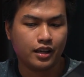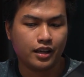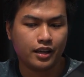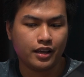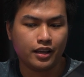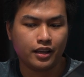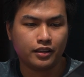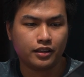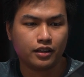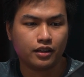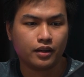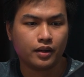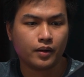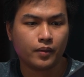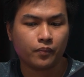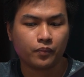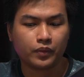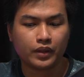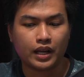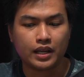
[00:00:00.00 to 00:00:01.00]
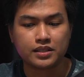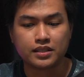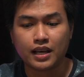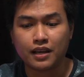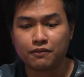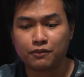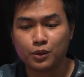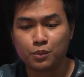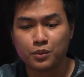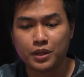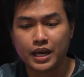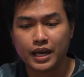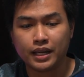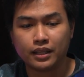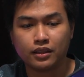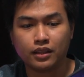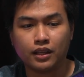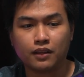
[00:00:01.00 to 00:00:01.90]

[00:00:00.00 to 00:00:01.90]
And aside from that,